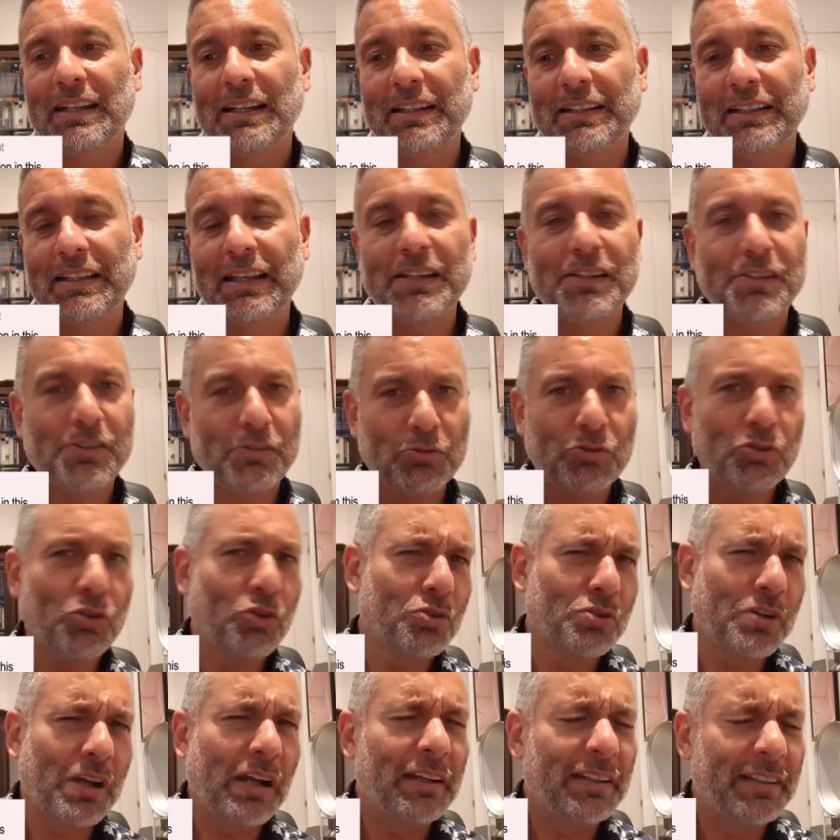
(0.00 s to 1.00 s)

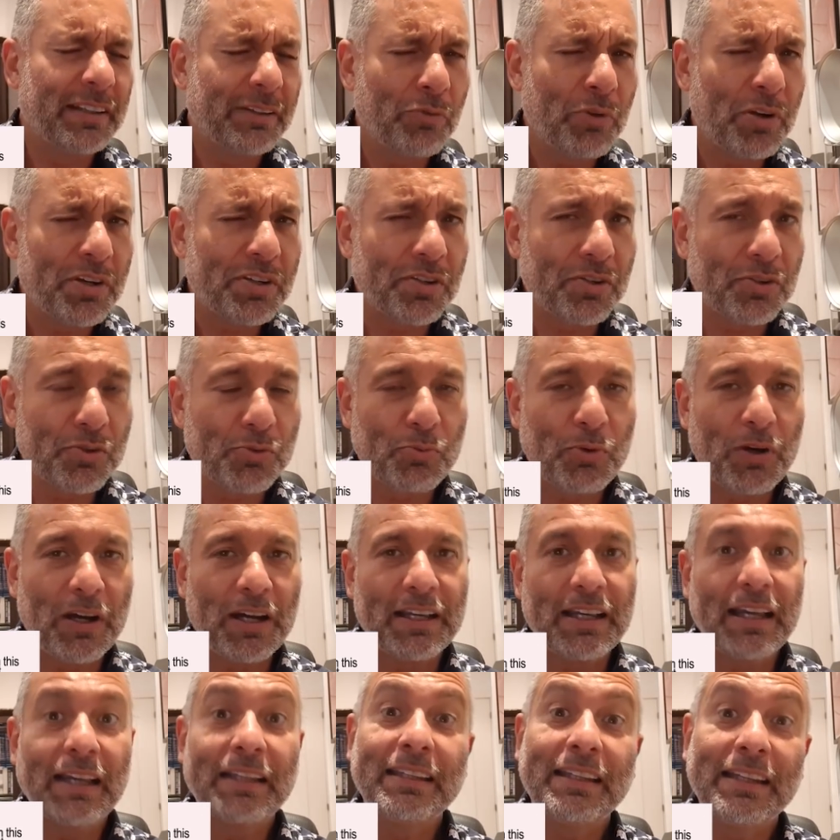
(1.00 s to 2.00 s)
Those are the reasons why,
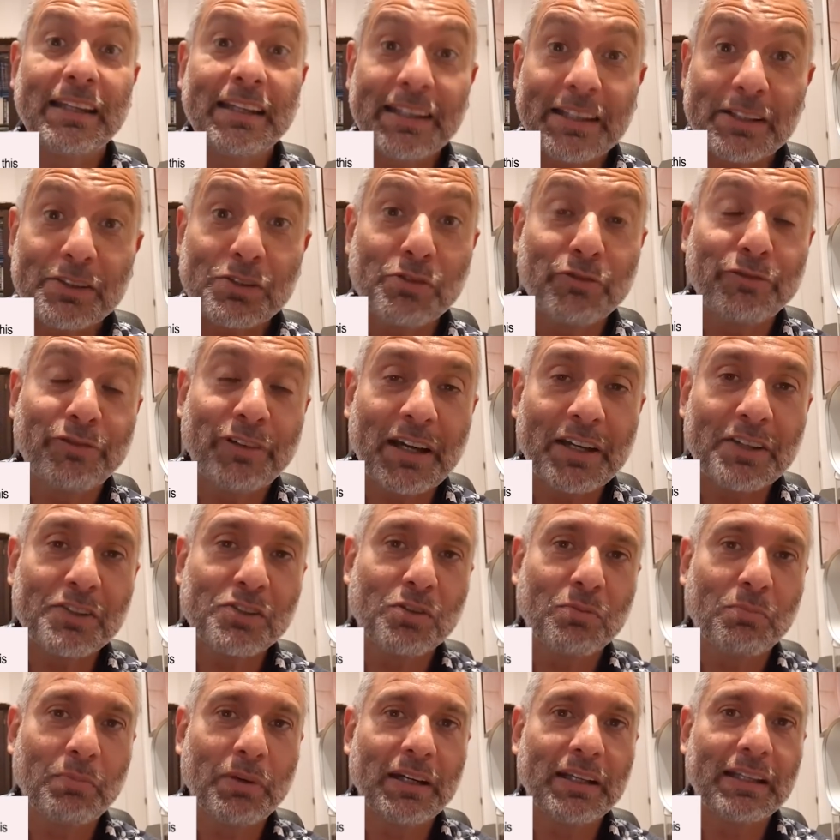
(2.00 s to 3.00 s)
and they need to find
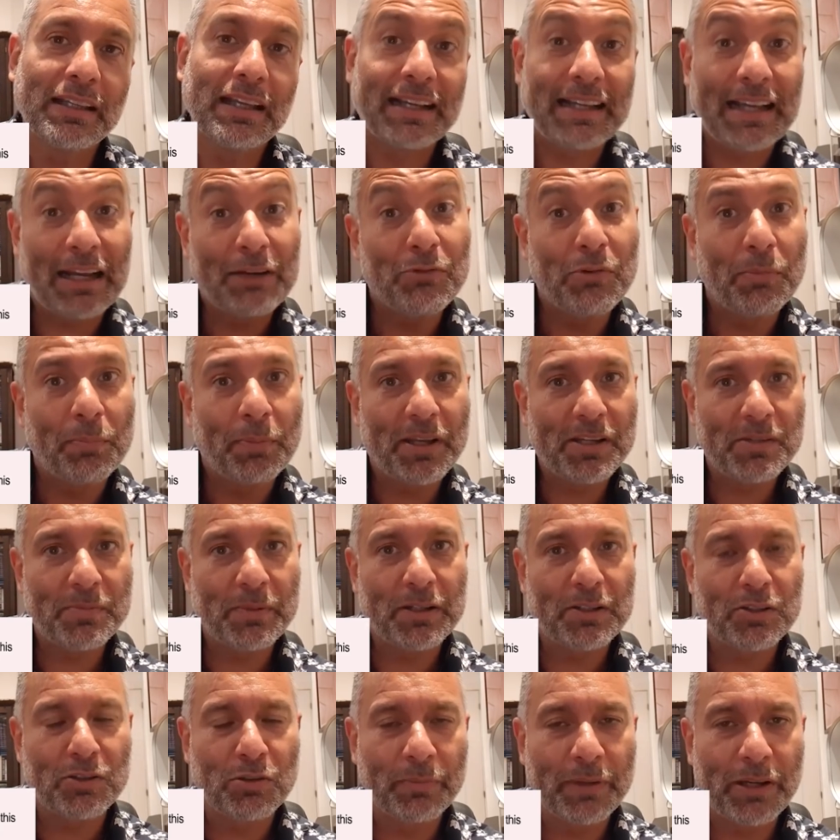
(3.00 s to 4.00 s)
somebody that can replace
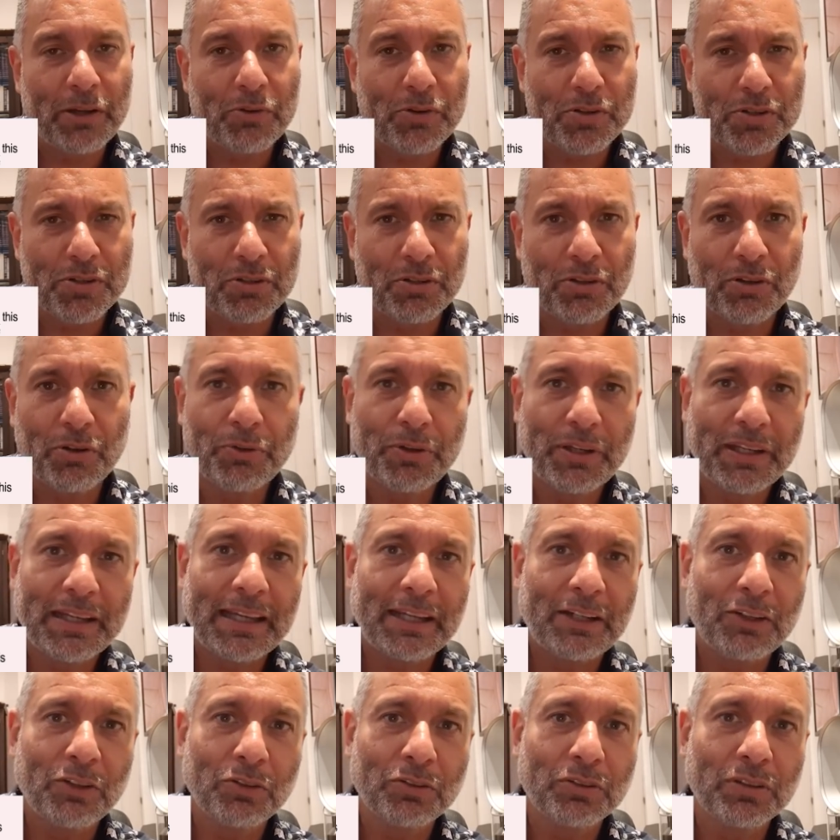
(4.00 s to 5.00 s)
Bartomeu. As you know,
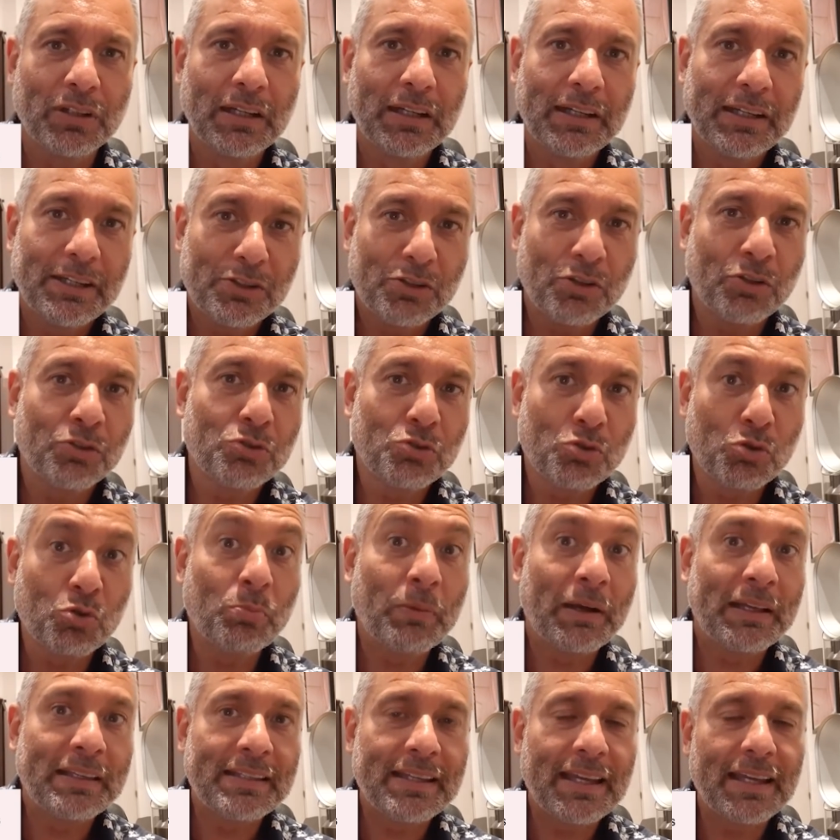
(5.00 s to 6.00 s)
he's done two
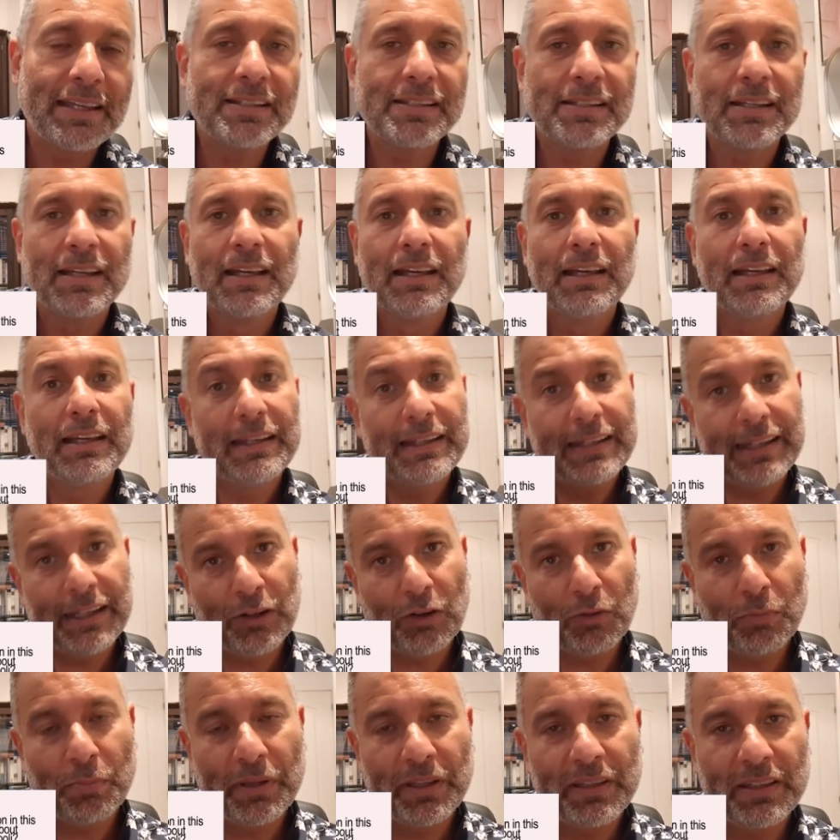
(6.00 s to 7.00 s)
mandates. He
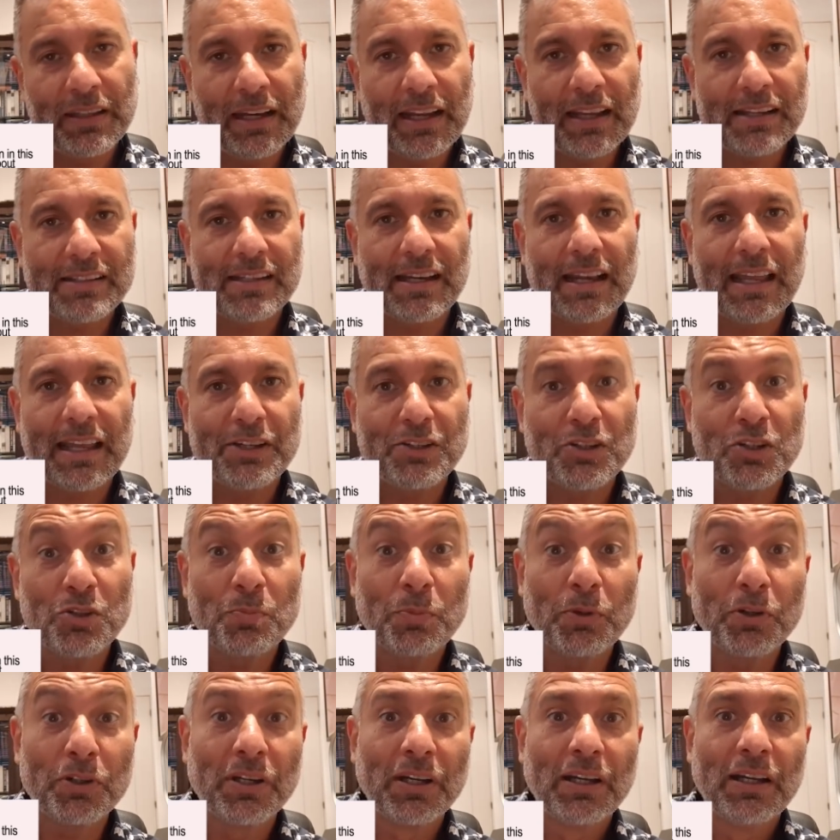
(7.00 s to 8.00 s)
cannot be in the next elections.
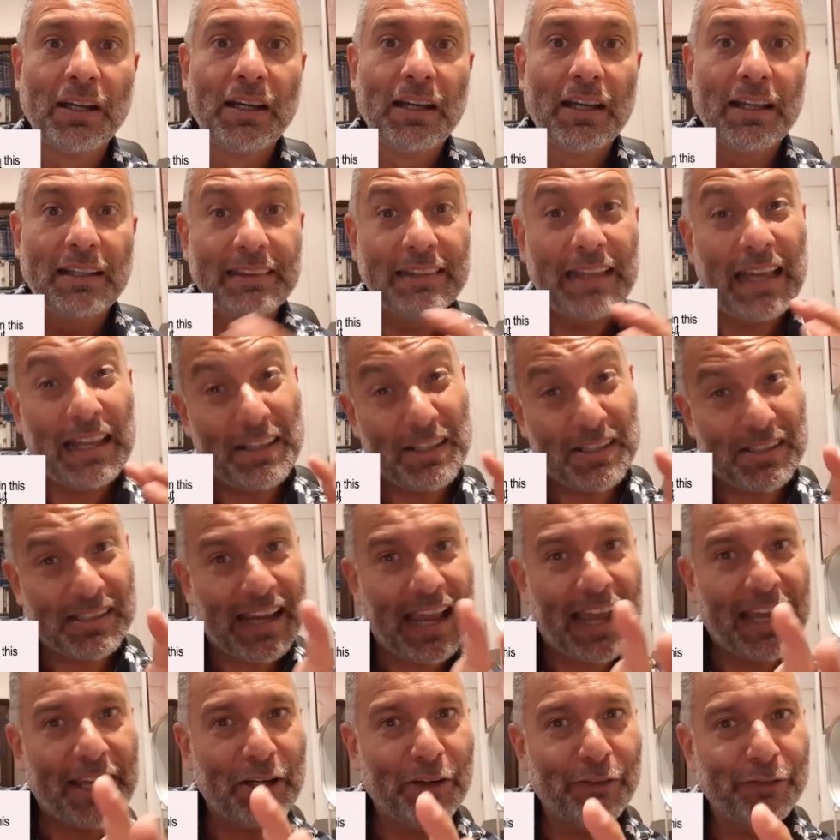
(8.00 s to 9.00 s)
But that
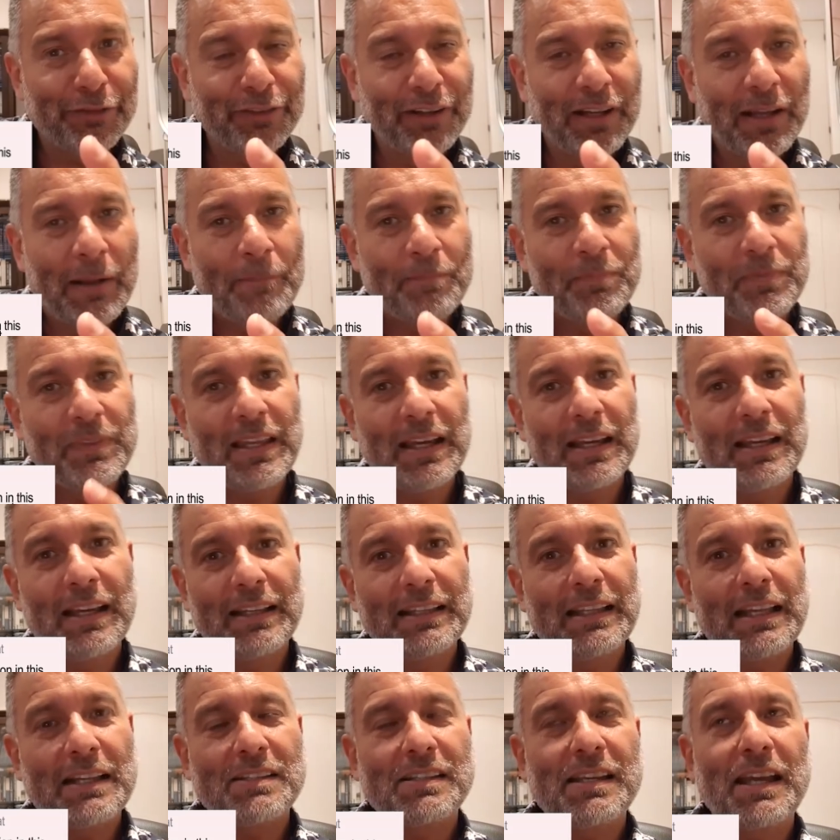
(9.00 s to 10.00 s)
side
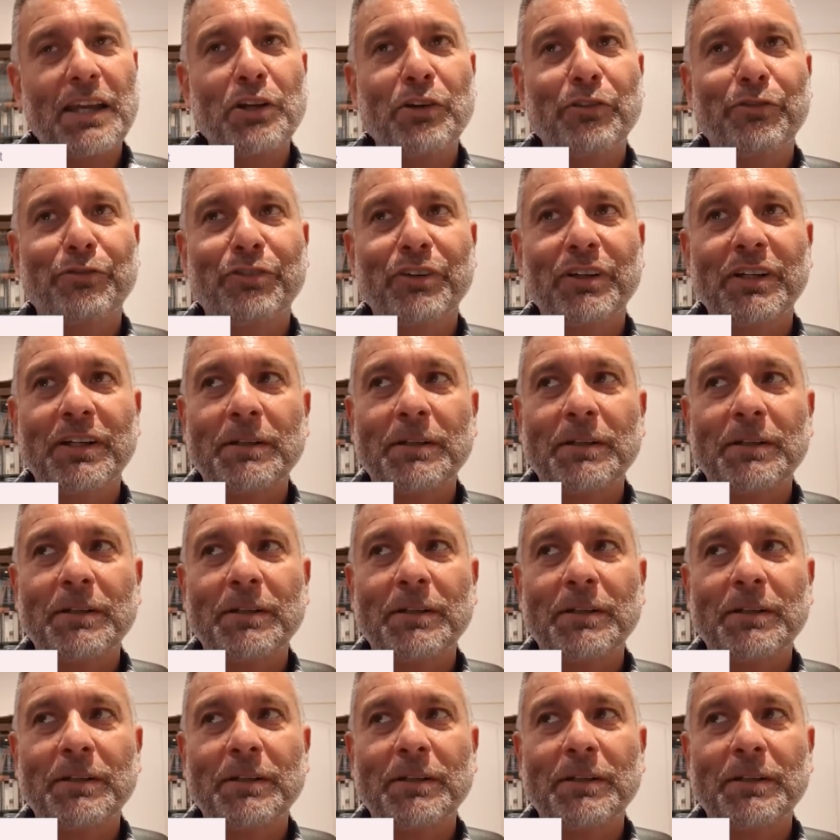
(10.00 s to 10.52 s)
of